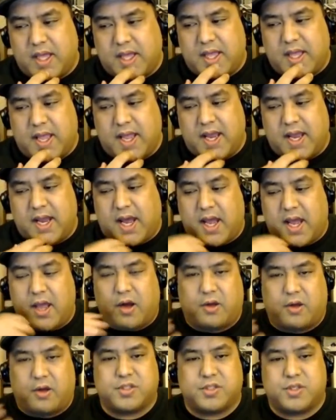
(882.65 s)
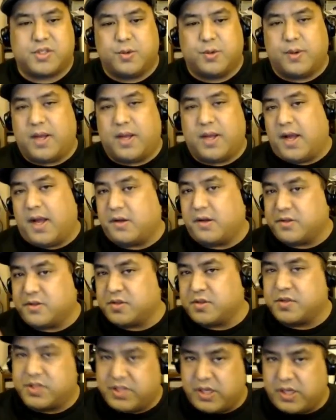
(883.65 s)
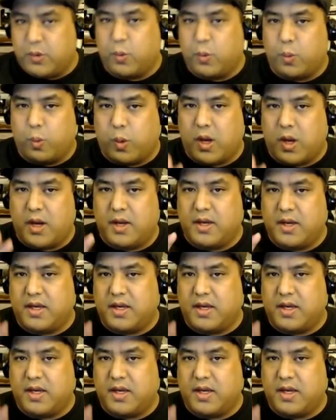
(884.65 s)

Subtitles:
And I also see what